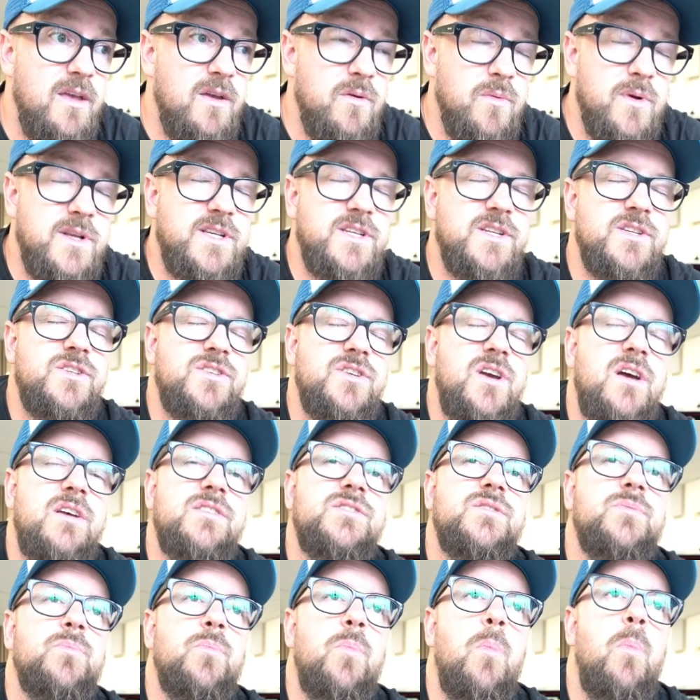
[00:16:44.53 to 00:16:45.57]
which is
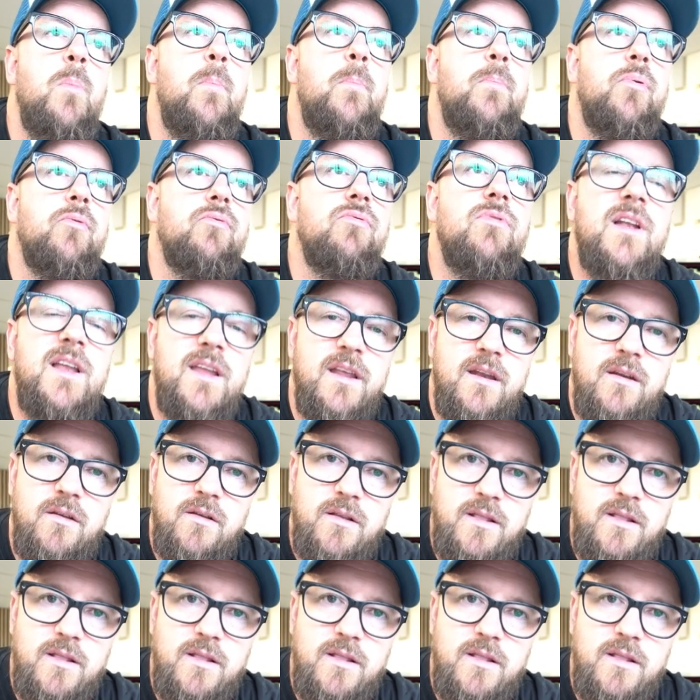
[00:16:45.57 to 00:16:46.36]
just brilliant.